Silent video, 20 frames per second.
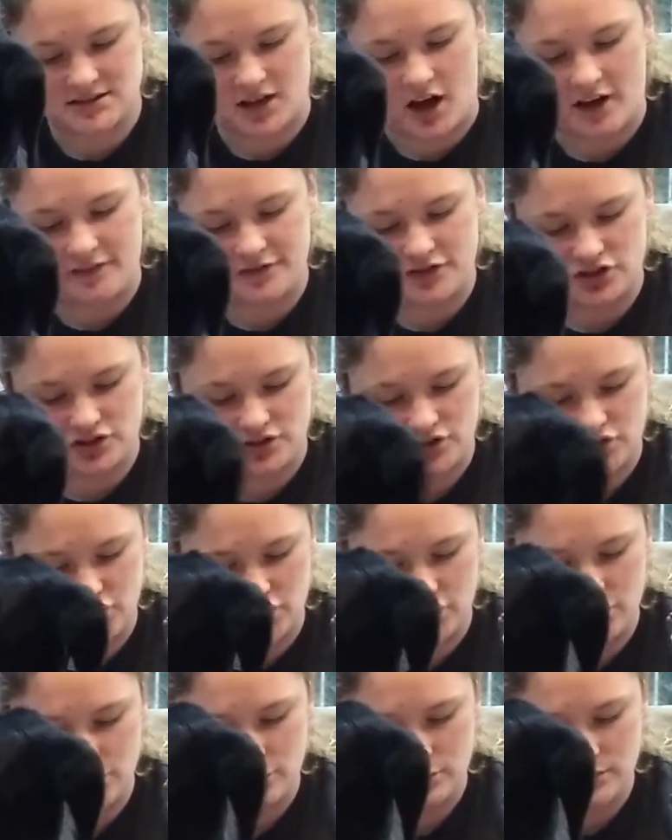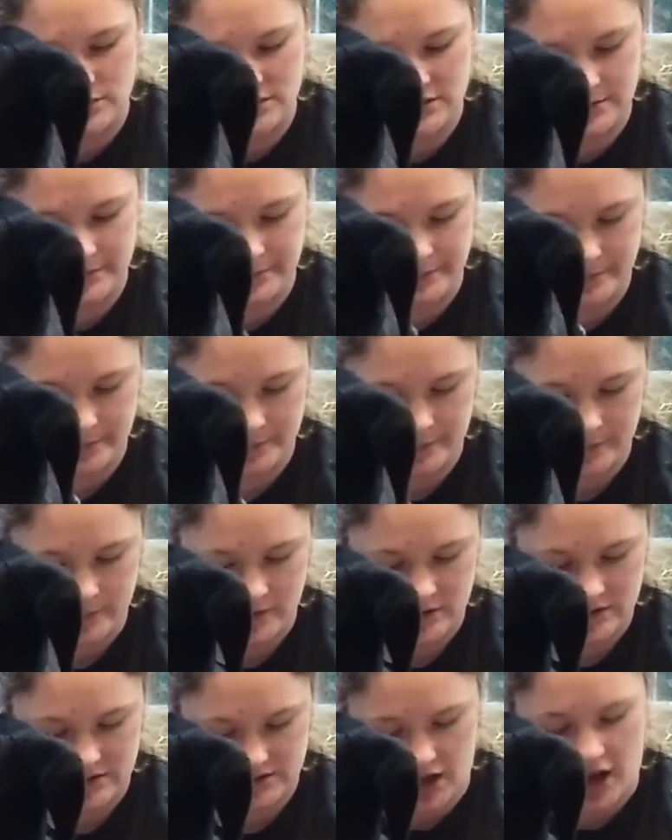soft chews,
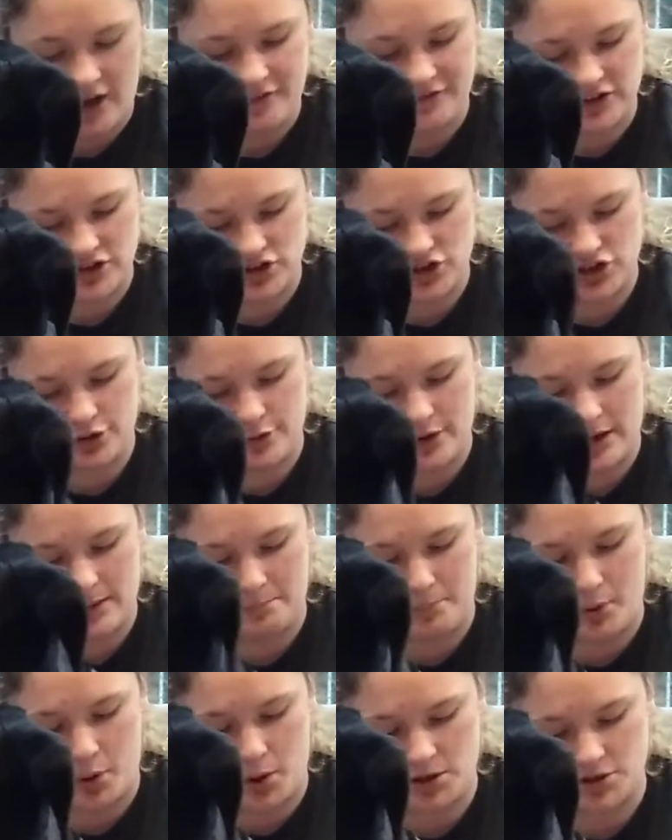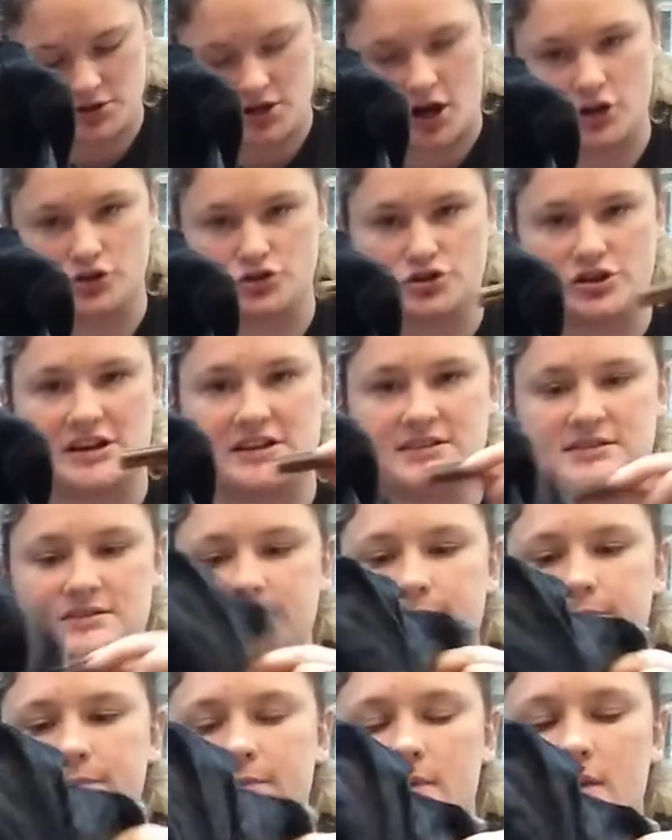soft and chewy pork dog treats.
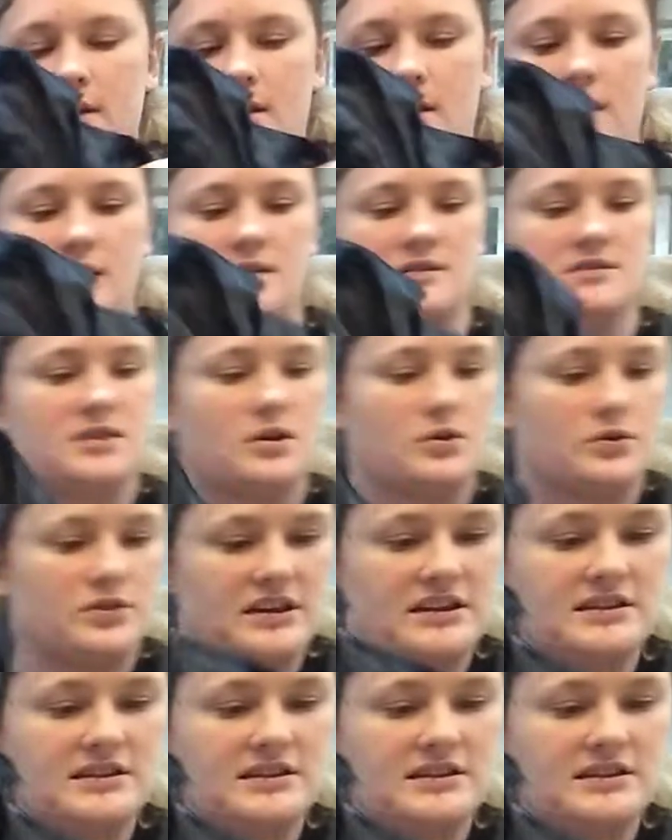So